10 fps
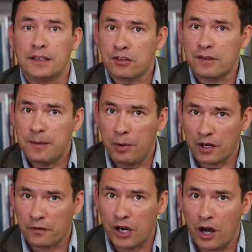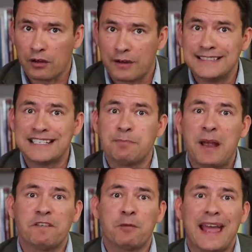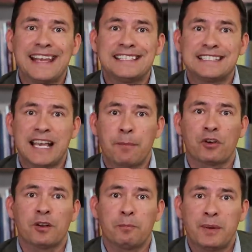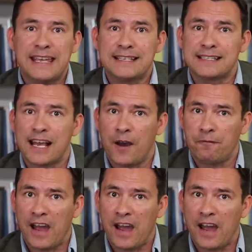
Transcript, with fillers: Another key part of a collar is it's made from a separate piece of